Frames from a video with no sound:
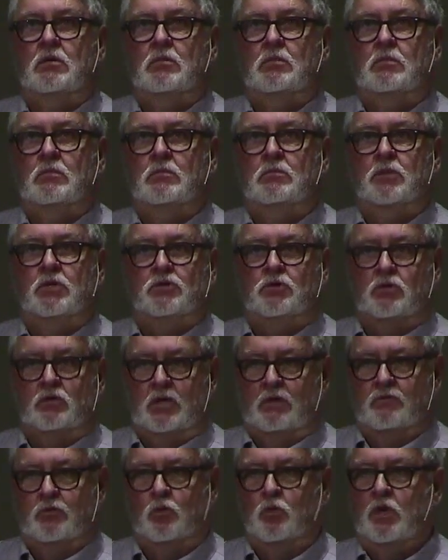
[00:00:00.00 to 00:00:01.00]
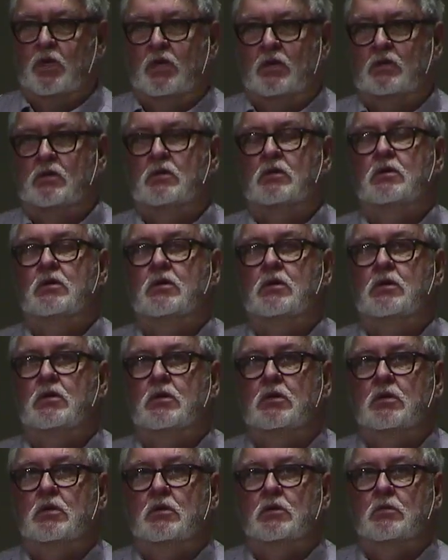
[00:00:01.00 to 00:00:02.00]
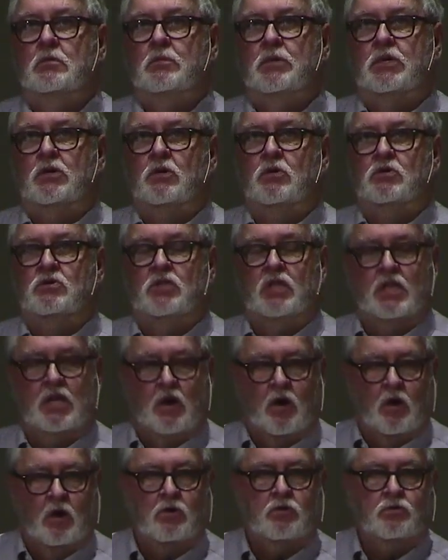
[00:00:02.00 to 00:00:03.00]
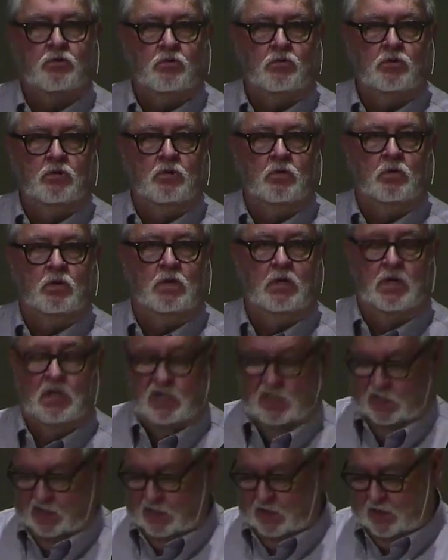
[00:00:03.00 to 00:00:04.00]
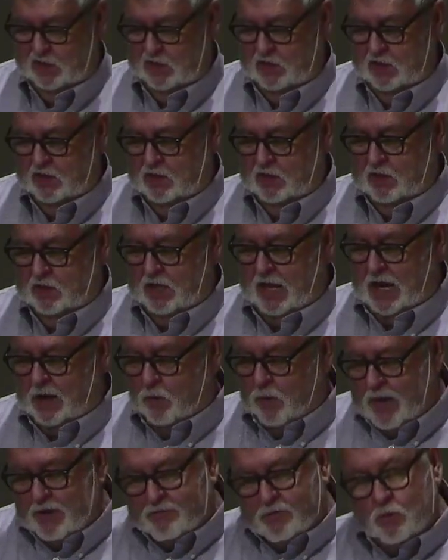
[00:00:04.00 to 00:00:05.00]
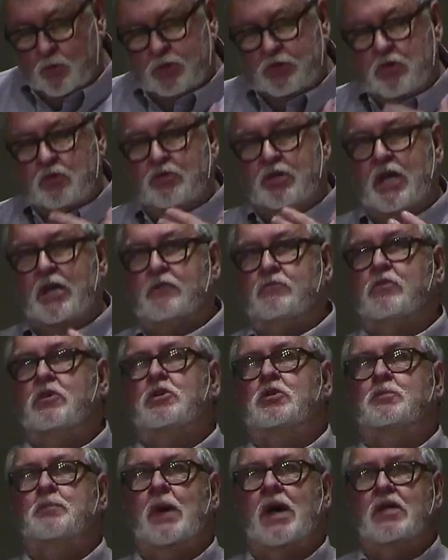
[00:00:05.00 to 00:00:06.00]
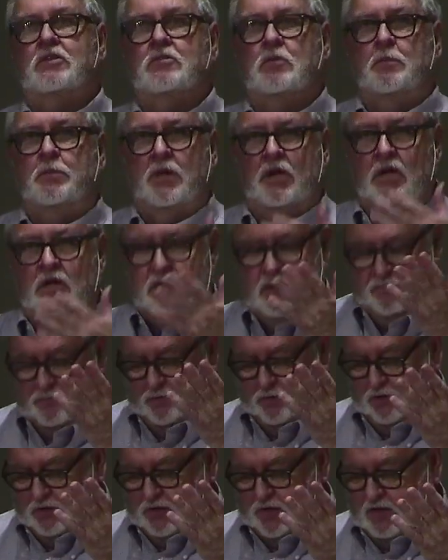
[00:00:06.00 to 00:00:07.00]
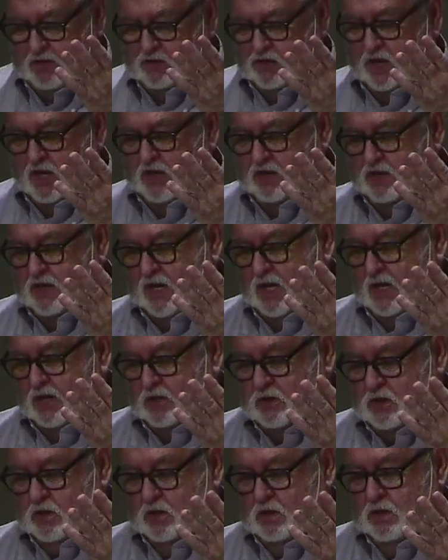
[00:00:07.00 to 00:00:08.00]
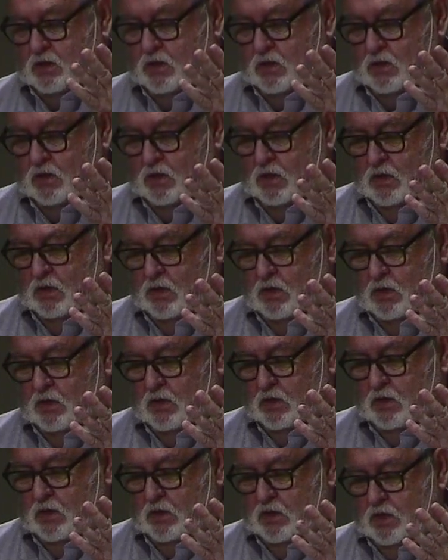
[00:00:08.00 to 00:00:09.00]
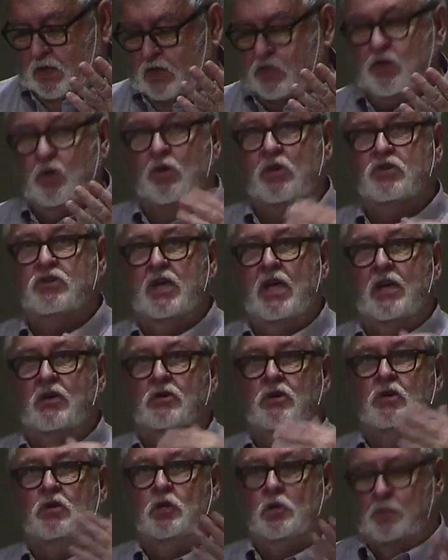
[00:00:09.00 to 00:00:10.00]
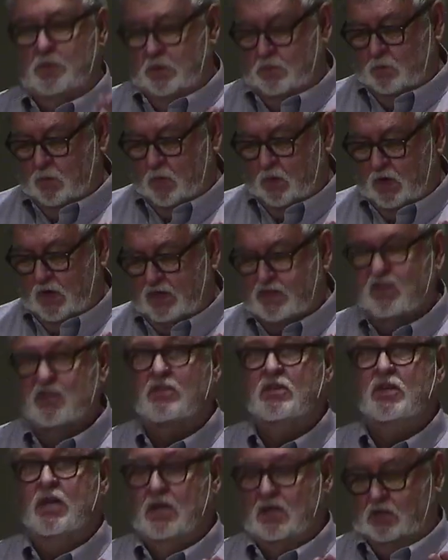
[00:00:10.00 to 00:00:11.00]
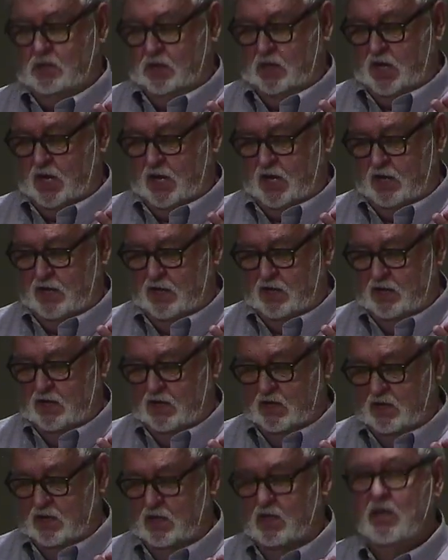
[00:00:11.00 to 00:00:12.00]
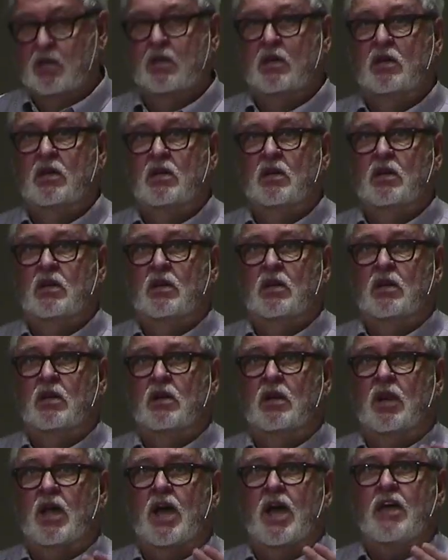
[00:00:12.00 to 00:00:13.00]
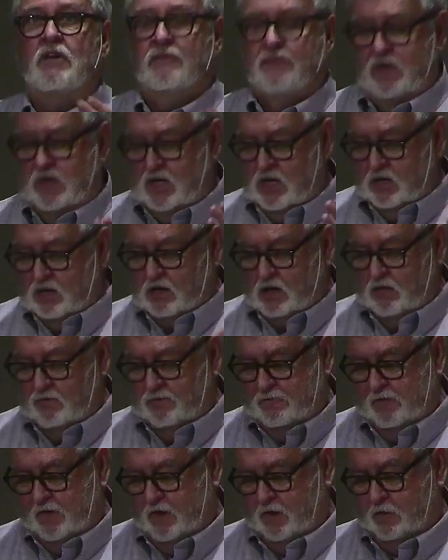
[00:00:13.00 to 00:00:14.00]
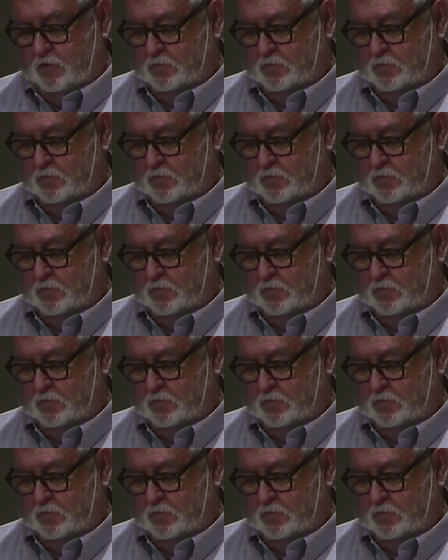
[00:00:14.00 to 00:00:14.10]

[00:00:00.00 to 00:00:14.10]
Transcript: but you'll never win because they are true. However, when you take responsibility for things like this, it's going to sound a little bit more like this next slide. Life is unfair,